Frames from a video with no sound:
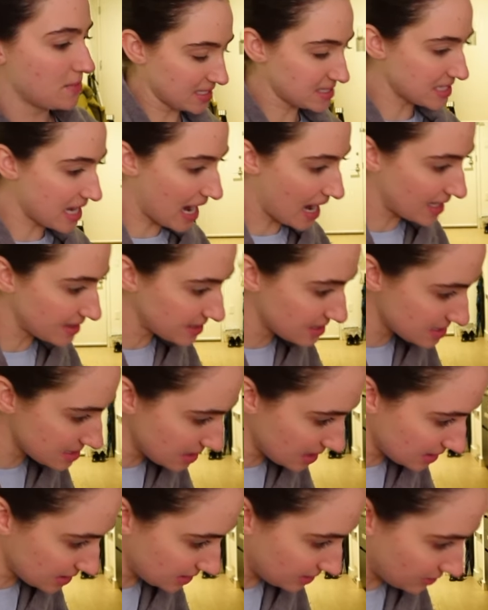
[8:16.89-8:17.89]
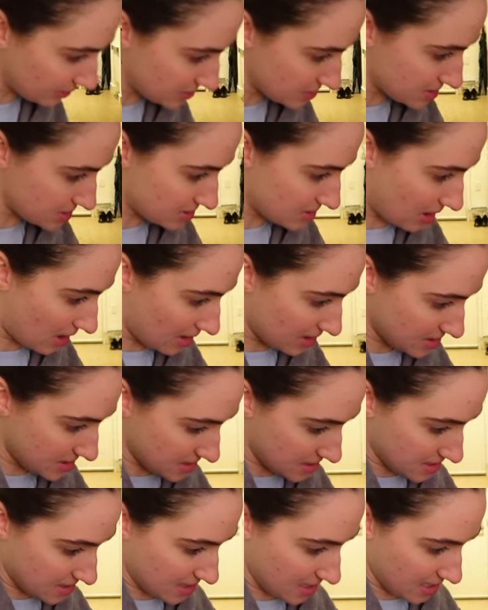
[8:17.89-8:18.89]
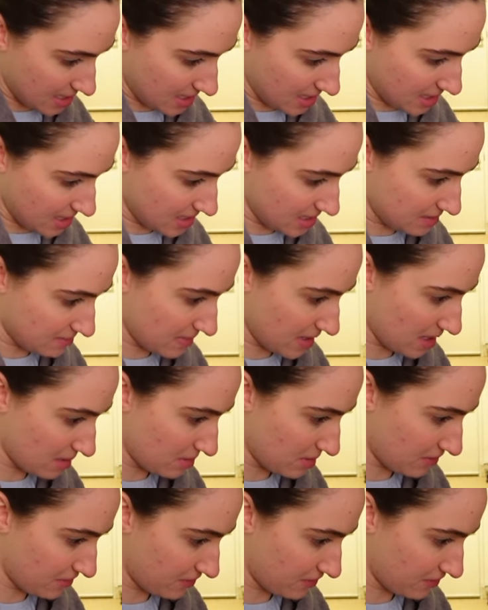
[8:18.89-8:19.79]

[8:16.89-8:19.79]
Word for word: Let's add this like little sauce thing in maybe